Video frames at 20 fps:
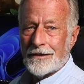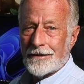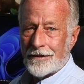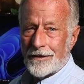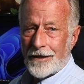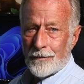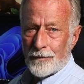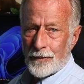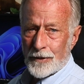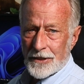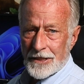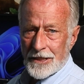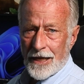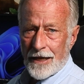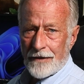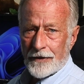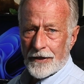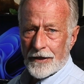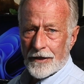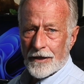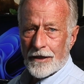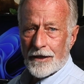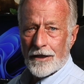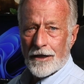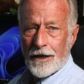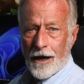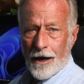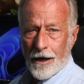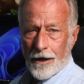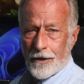Number 7,
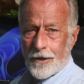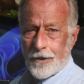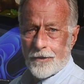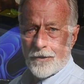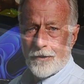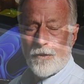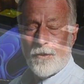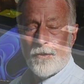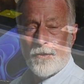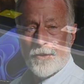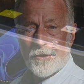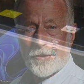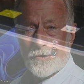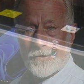cargo or